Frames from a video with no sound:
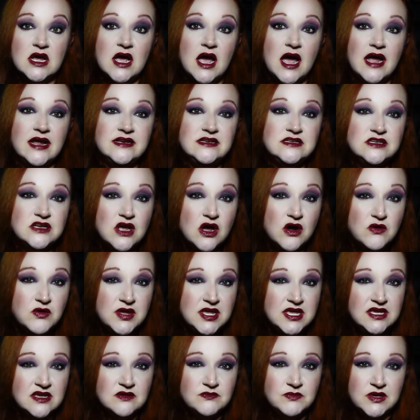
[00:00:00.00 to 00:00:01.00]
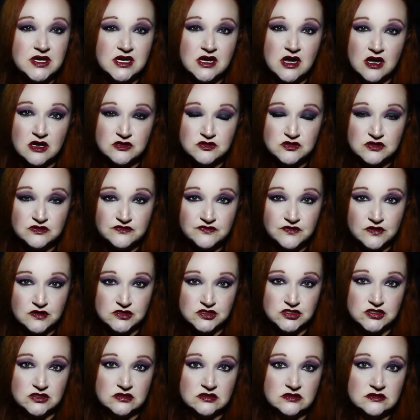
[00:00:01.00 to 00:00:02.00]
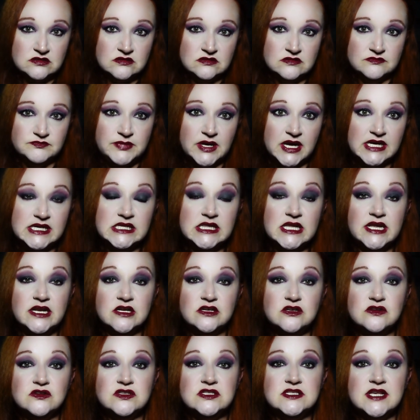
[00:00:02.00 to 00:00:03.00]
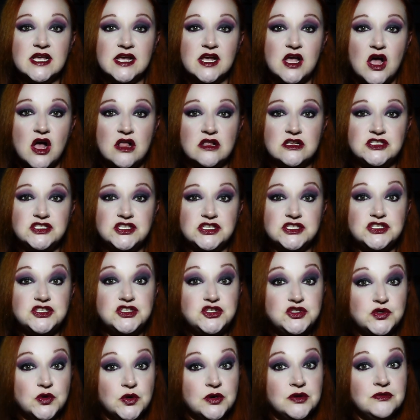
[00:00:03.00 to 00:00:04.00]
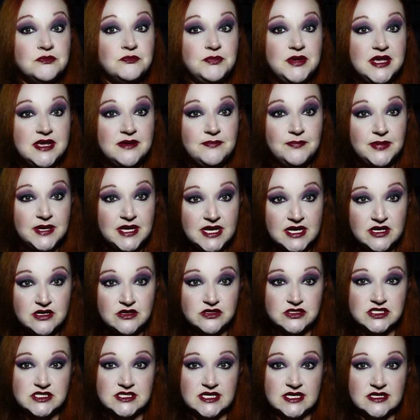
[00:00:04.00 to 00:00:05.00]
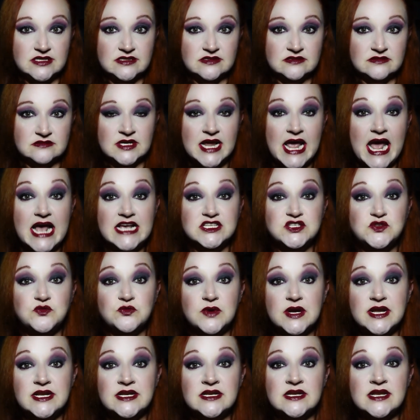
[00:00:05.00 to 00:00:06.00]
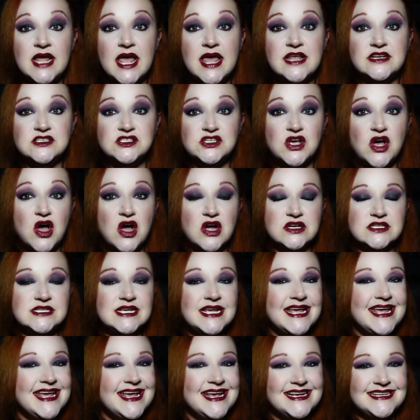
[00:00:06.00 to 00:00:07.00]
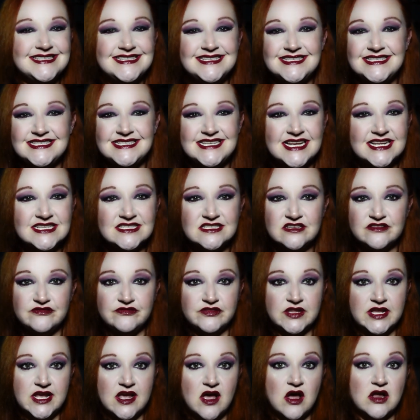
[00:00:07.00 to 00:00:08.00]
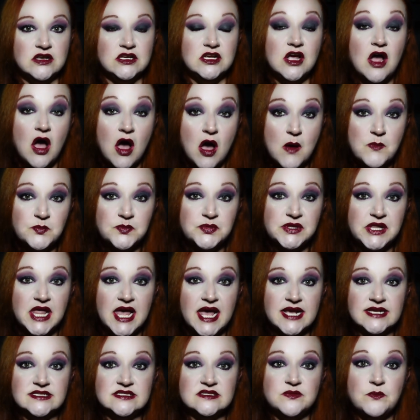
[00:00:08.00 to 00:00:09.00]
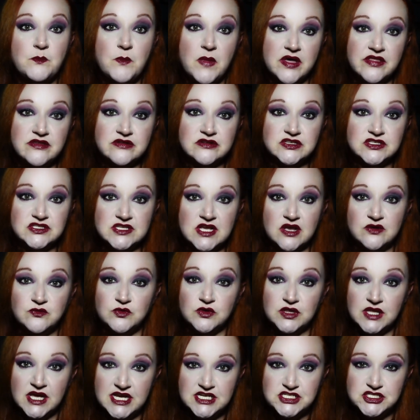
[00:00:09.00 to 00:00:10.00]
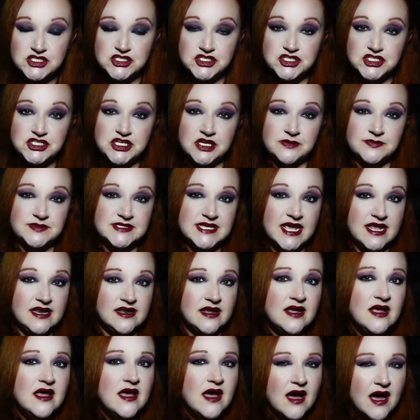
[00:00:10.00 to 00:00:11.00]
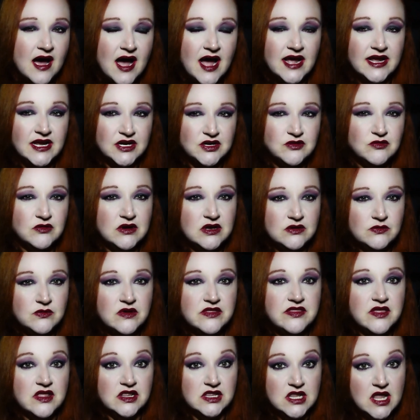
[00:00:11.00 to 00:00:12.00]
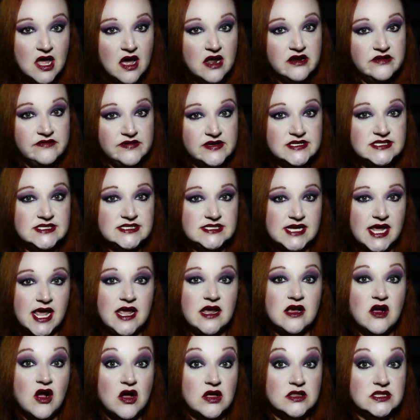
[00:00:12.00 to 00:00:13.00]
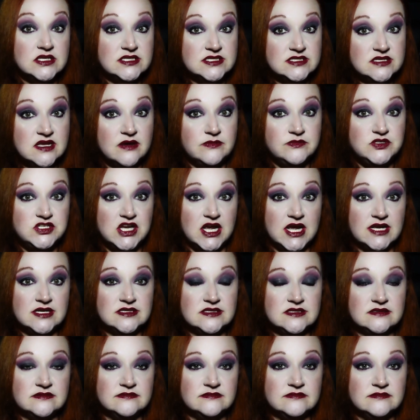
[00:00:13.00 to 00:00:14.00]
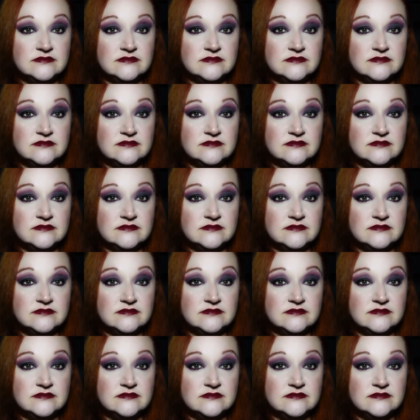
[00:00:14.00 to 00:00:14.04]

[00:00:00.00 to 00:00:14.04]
I know he can be controversial, but clinical psychologist Jordan B. Peterson has written and talked extensively on complex mother son relationships, and I agree with a lot of his take on the subject.